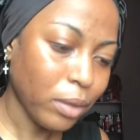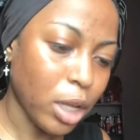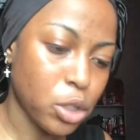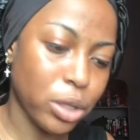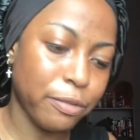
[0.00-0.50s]

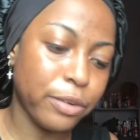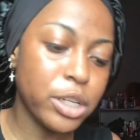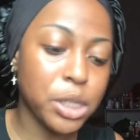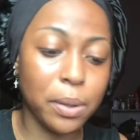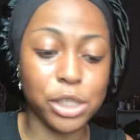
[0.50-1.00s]
the first
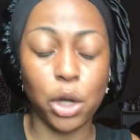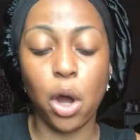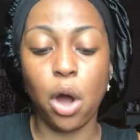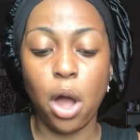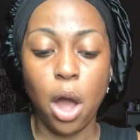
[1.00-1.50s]
shower
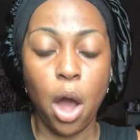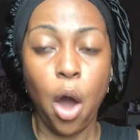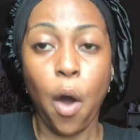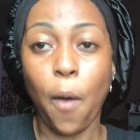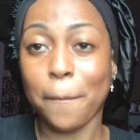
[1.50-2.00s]
gel
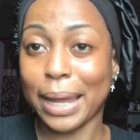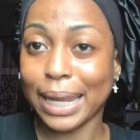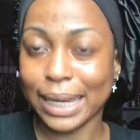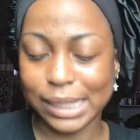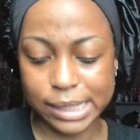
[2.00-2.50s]
on my
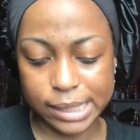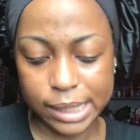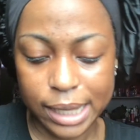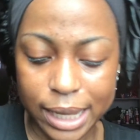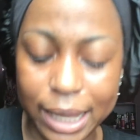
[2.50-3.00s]
list
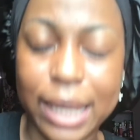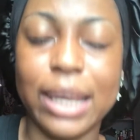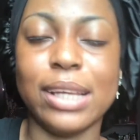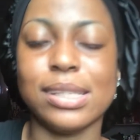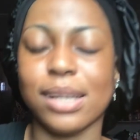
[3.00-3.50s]

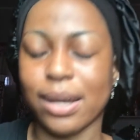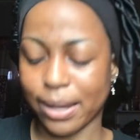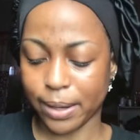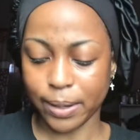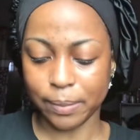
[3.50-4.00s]
is
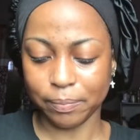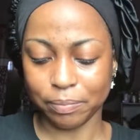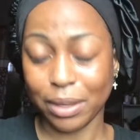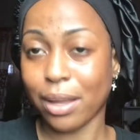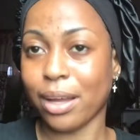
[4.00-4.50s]

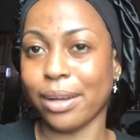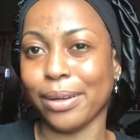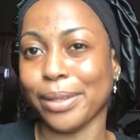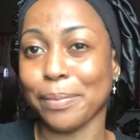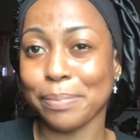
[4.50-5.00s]

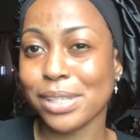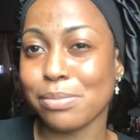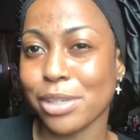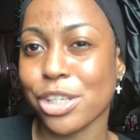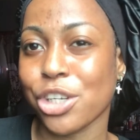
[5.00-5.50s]
the
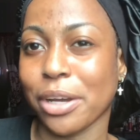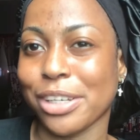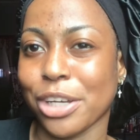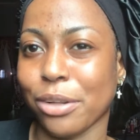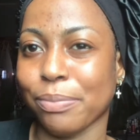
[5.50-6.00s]
Bismid shower
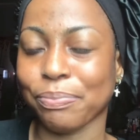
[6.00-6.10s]
gel.